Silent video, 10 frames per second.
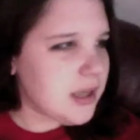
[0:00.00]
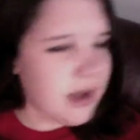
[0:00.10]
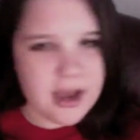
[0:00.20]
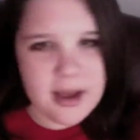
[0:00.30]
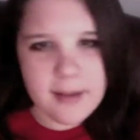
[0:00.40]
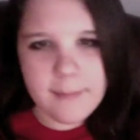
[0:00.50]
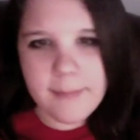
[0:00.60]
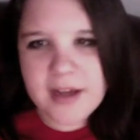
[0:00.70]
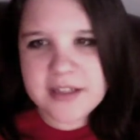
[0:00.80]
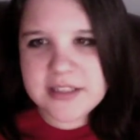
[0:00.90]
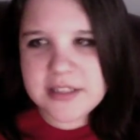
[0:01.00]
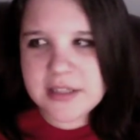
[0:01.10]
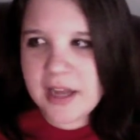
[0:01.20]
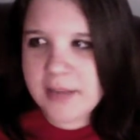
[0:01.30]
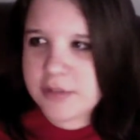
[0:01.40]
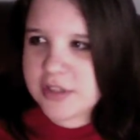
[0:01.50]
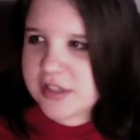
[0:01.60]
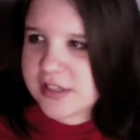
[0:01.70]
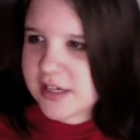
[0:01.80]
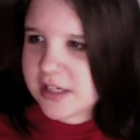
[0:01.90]
But I'm
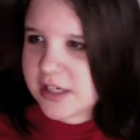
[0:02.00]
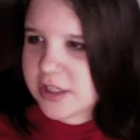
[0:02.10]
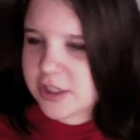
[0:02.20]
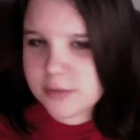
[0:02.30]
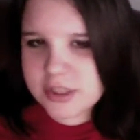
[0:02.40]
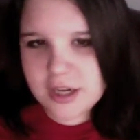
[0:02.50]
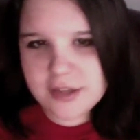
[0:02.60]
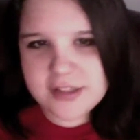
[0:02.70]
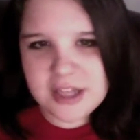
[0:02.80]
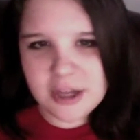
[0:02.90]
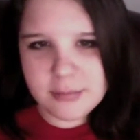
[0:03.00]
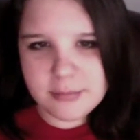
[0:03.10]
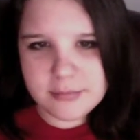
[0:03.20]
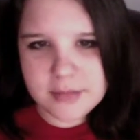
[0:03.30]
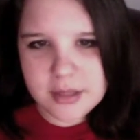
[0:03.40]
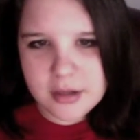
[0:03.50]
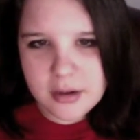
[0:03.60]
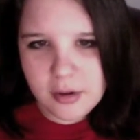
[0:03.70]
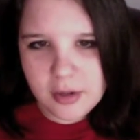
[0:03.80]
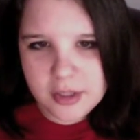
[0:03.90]
just wish I could see
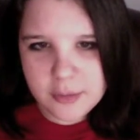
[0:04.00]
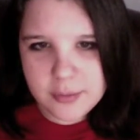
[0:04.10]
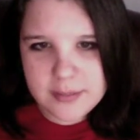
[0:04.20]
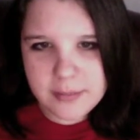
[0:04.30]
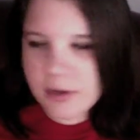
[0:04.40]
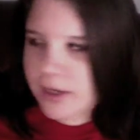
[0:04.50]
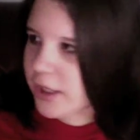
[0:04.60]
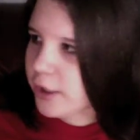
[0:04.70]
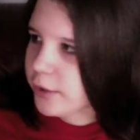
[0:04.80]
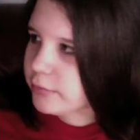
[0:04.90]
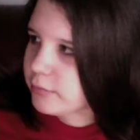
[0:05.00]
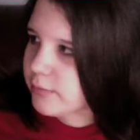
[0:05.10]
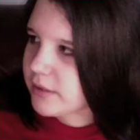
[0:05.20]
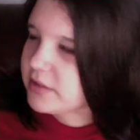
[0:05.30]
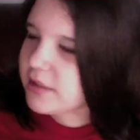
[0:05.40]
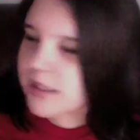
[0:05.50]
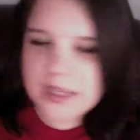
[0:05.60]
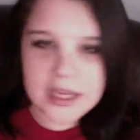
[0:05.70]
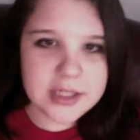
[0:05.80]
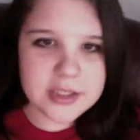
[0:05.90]
all you people in here, but I
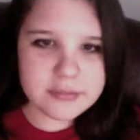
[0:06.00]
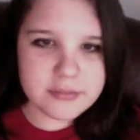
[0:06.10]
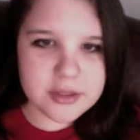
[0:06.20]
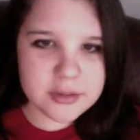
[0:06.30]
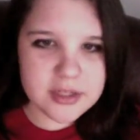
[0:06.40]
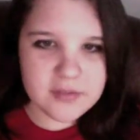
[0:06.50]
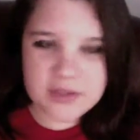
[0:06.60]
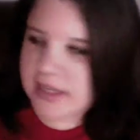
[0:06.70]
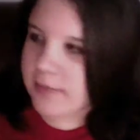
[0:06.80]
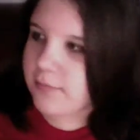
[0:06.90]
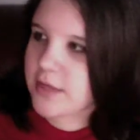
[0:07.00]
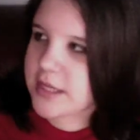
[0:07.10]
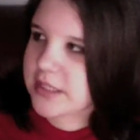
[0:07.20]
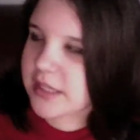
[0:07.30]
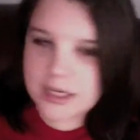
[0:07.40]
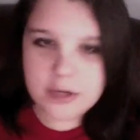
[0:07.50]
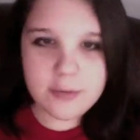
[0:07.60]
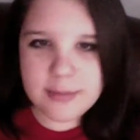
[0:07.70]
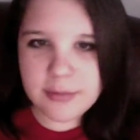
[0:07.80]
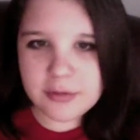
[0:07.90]
can't. I don't have the time for this, and you
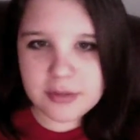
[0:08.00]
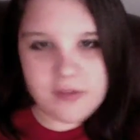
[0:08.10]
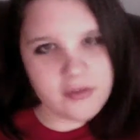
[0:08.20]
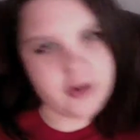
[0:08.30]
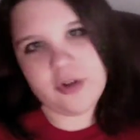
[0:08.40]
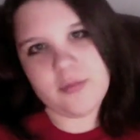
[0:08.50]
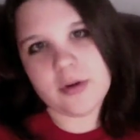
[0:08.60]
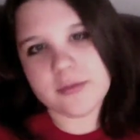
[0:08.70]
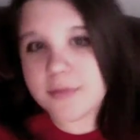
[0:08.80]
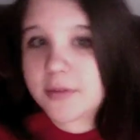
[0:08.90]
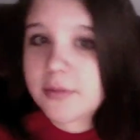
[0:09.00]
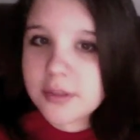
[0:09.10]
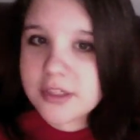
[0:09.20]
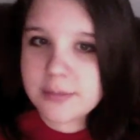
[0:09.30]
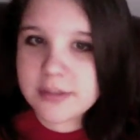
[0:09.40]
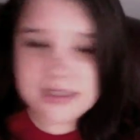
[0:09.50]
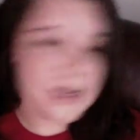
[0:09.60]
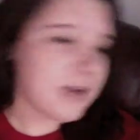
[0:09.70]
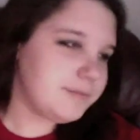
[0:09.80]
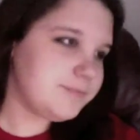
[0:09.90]
people don't live here no more, which is pretty sad.